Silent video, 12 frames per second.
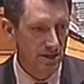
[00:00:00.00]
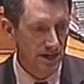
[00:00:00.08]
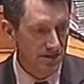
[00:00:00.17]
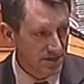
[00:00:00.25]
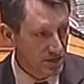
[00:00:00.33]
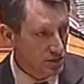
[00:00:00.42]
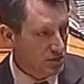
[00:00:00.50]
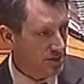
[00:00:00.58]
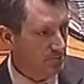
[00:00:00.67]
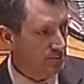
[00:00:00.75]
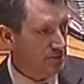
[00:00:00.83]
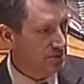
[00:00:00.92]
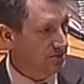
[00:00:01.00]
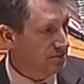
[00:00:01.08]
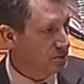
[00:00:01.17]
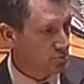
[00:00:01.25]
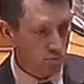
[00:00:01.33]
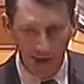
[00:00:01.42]
And then you can
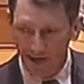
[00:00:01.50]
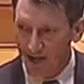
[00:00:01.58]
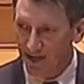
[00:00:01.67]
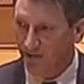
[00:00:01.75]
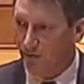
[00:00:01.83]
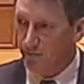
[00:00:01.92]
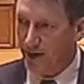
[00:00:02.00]
produce right out of your